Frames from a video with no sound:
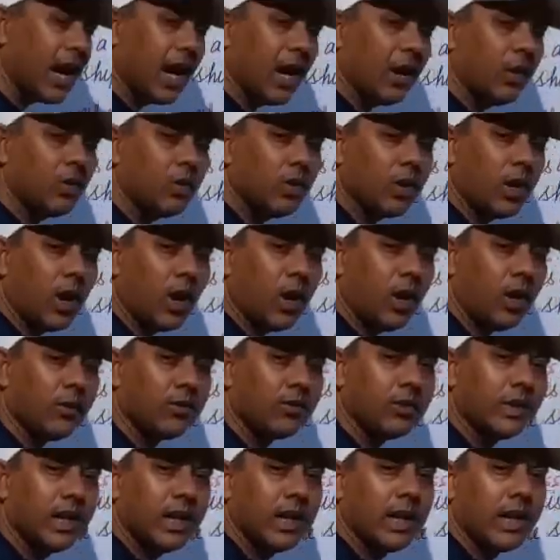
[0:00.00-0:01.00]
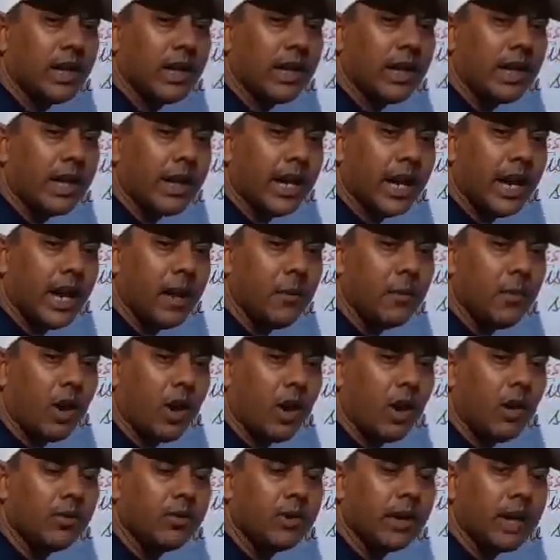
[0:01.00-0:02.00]
noun of name
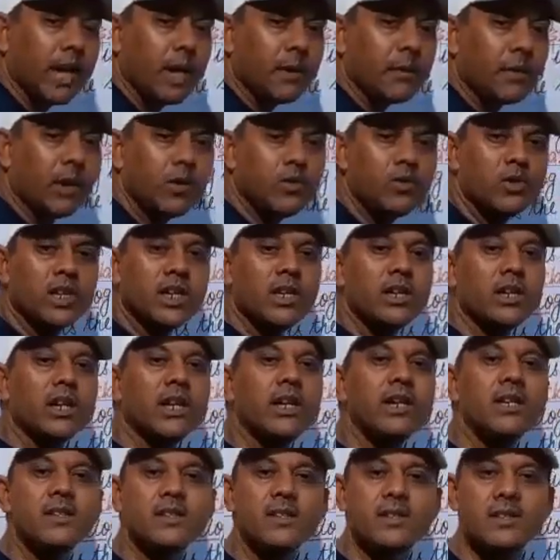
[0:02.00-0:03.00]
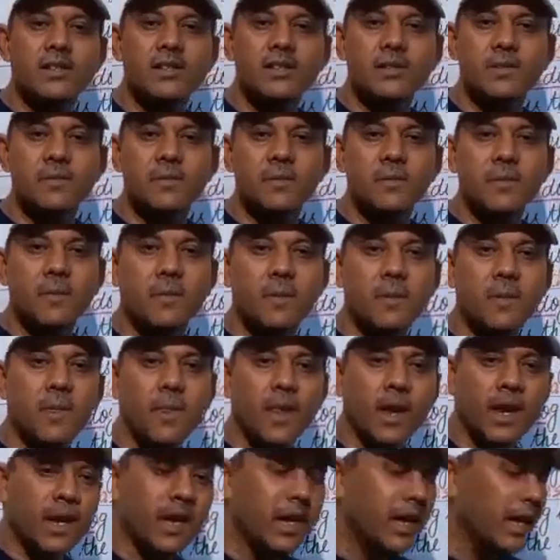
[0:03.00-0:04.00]
of a mountain range.
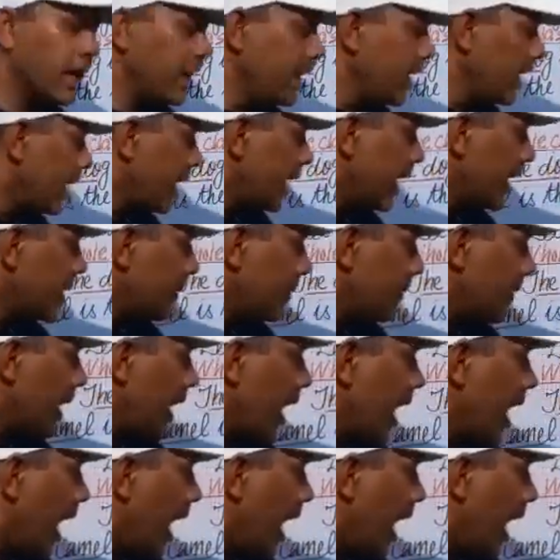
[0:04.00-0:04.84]
Here,